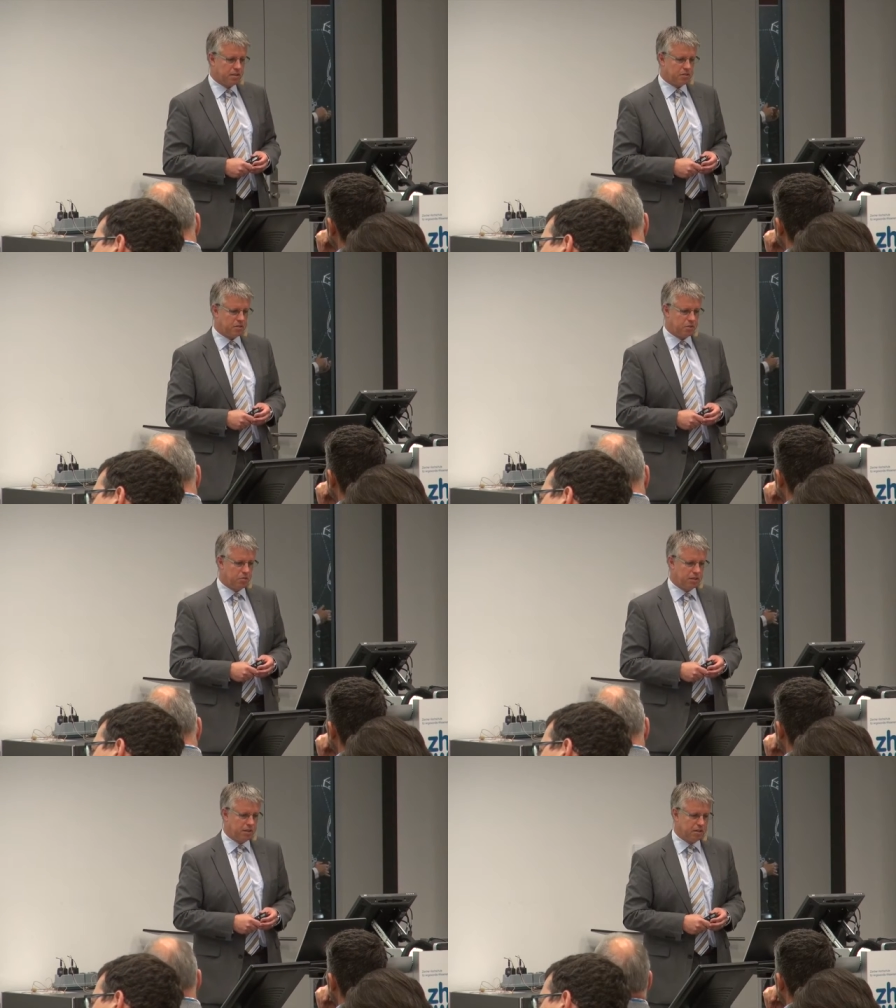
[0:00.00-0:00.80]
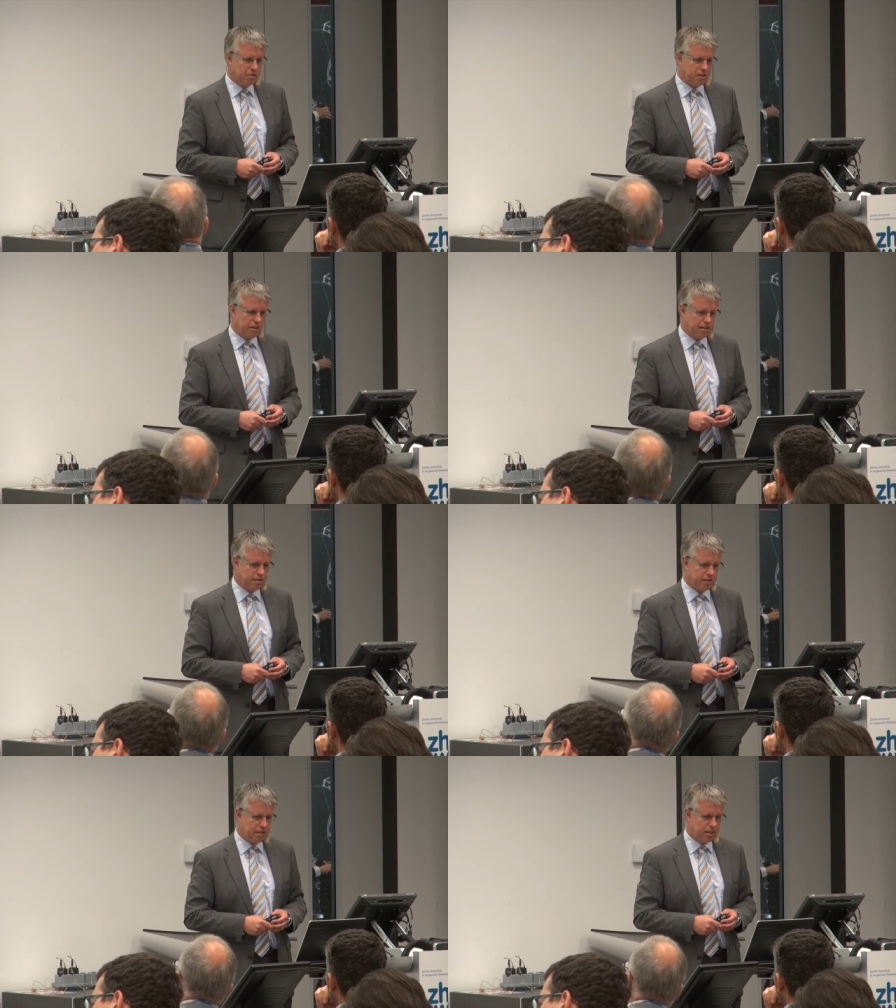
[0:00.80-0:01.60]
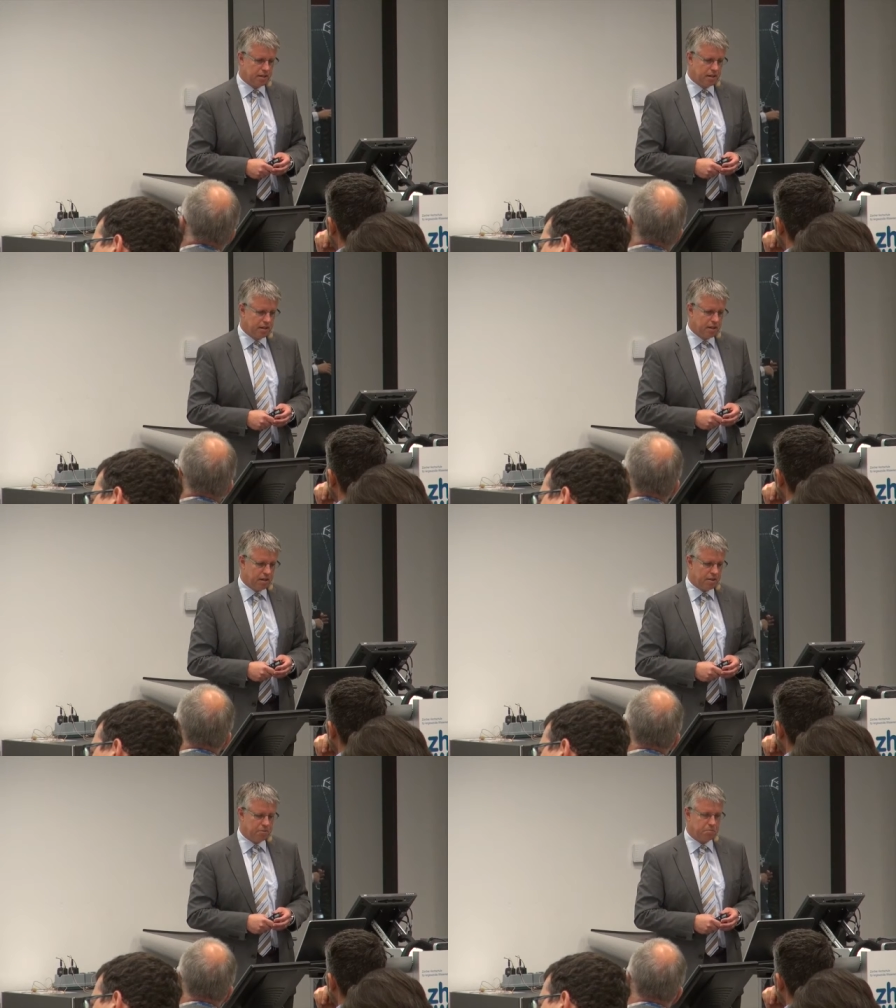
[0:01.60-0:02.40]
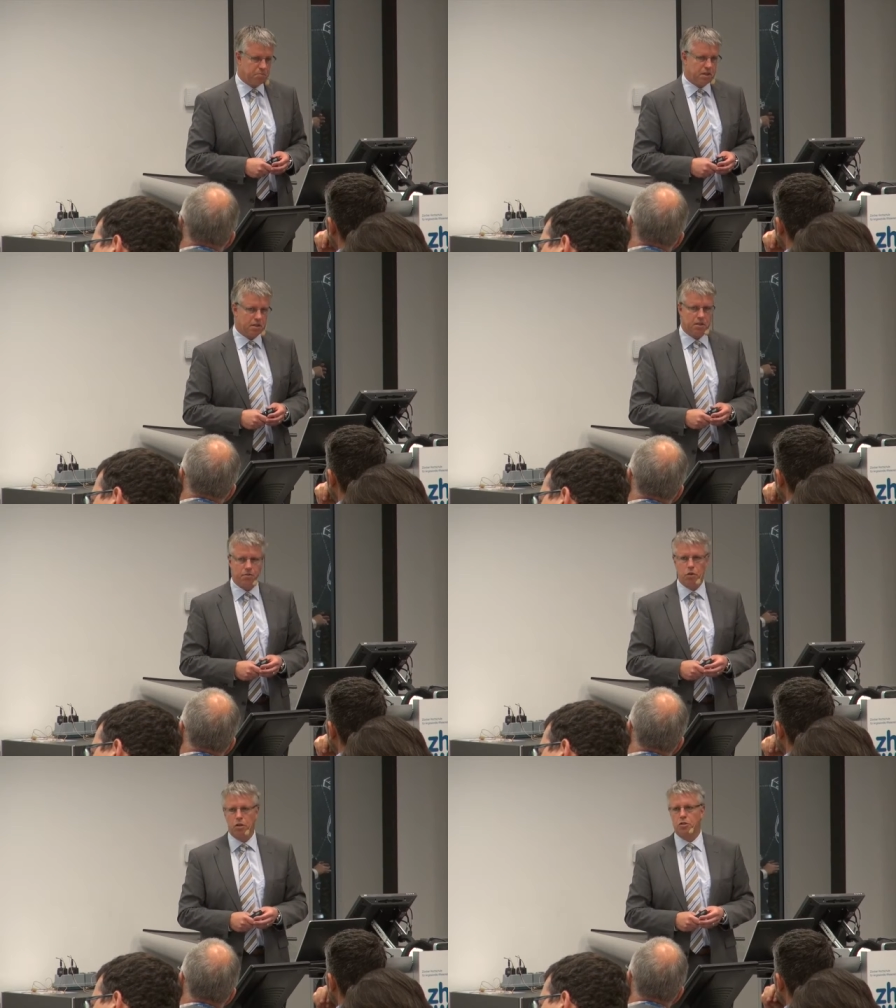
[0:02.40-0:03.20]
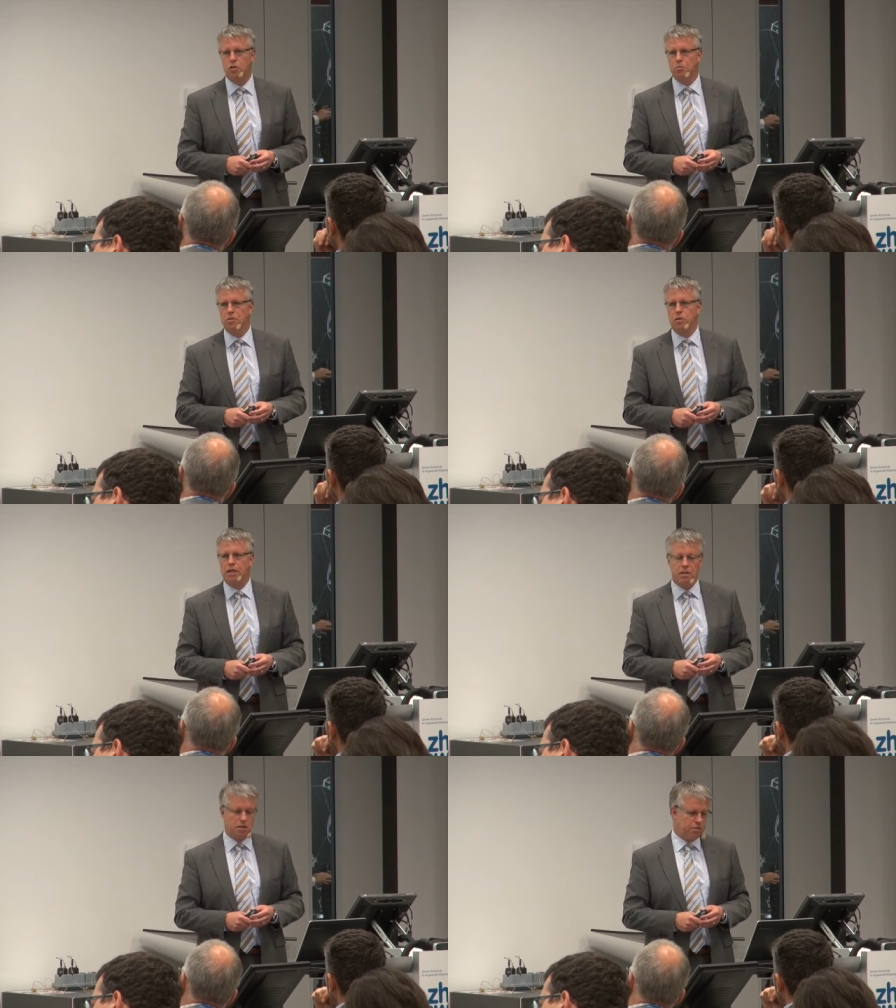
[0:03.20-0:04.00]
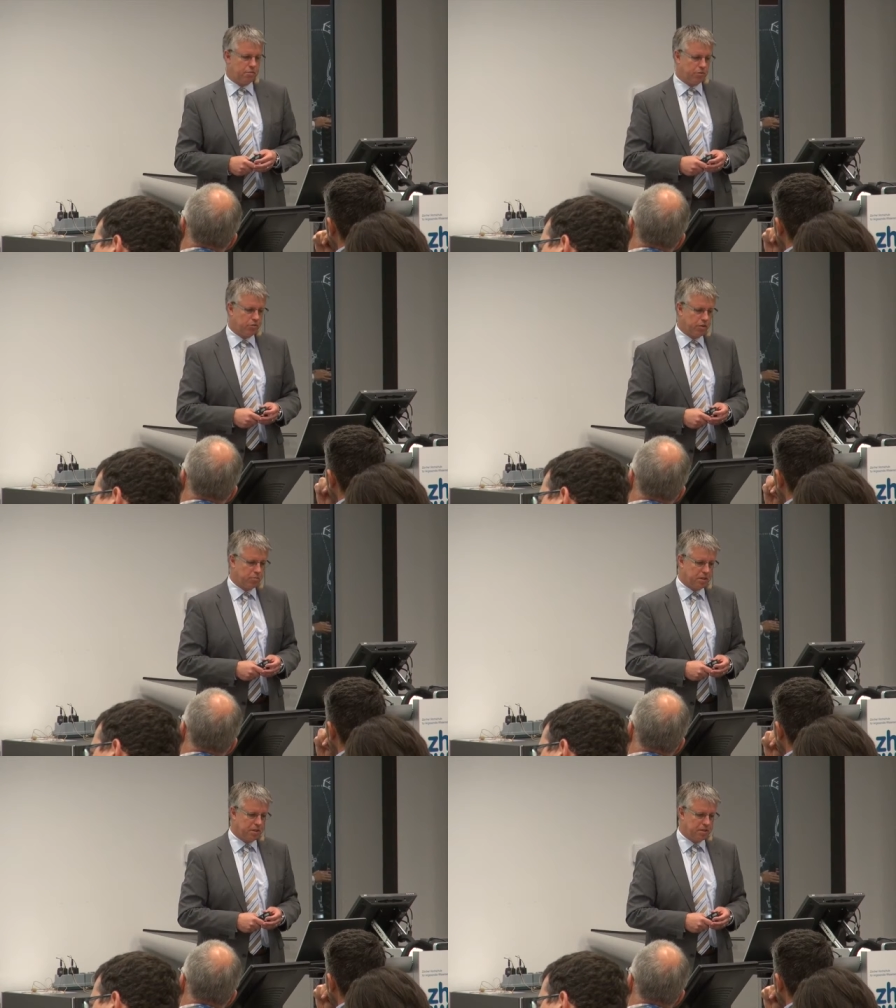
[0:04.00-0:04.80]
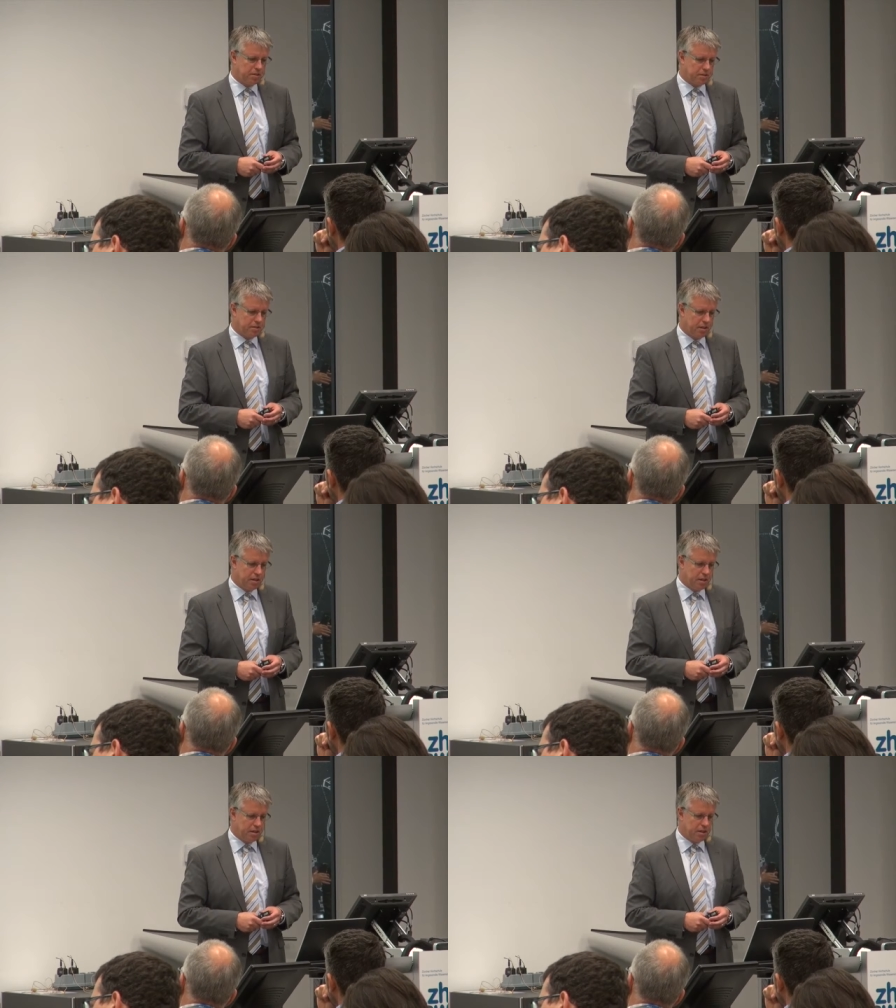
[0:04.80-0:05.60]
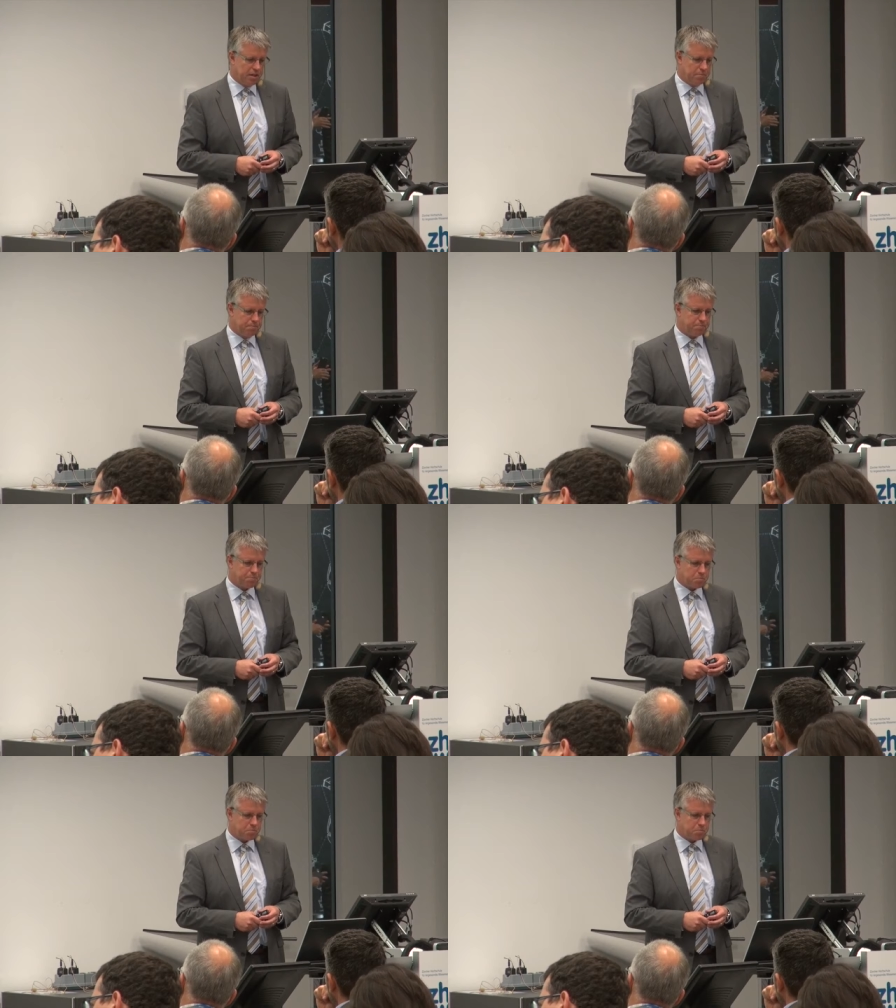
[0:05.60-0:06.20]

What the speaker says: so we are organizing workshops together with partners to